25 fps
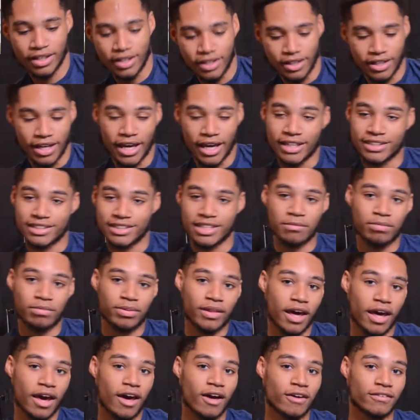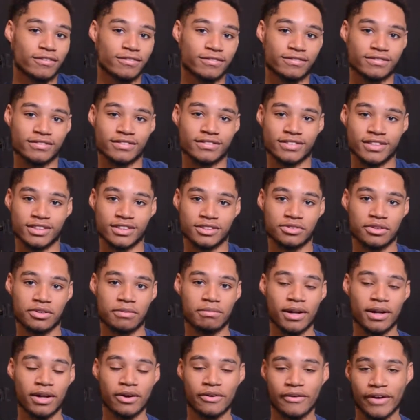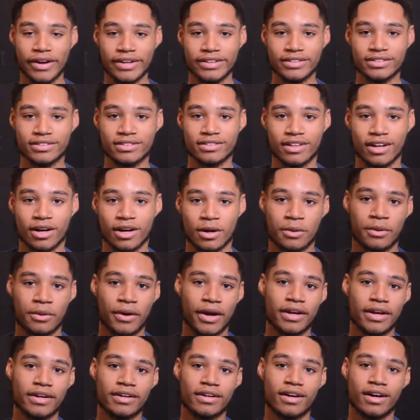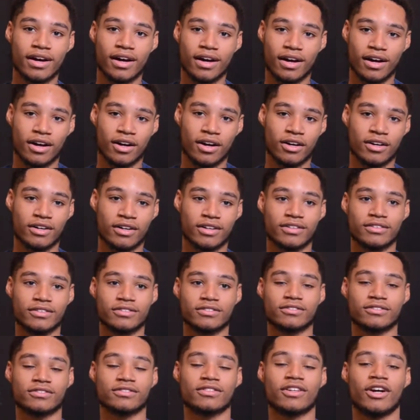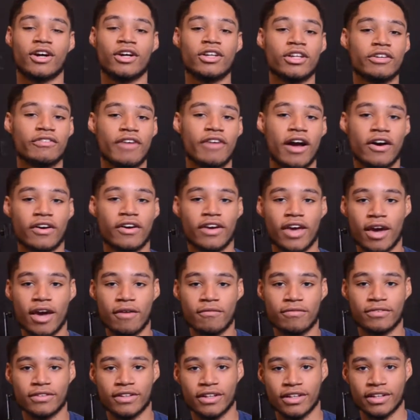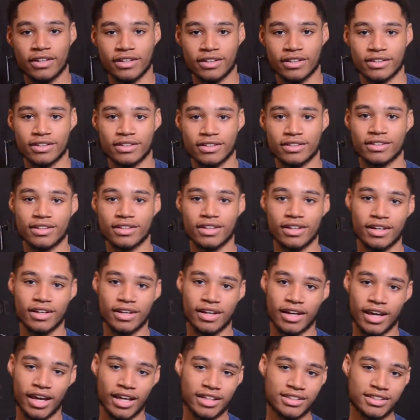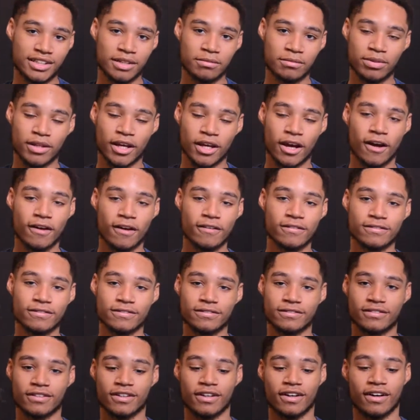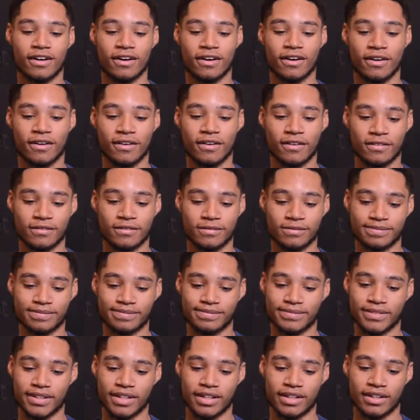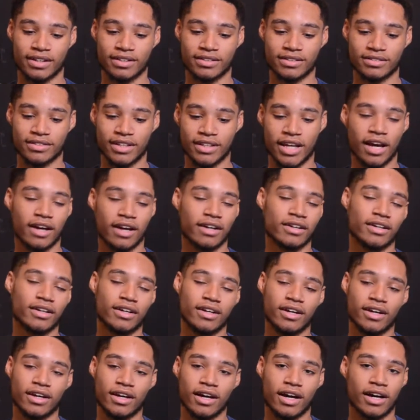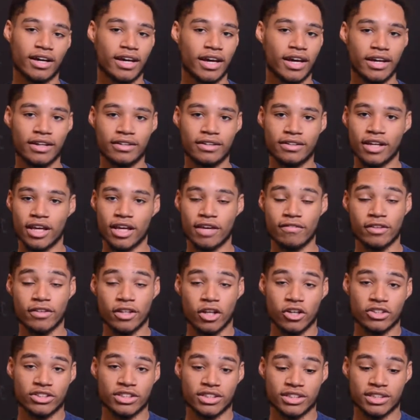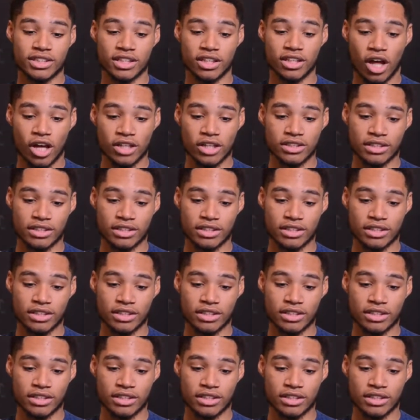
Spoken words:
18 playoff. This would have been a great early round game for the 18 playoff. And yeah, again, even though Cincy lost,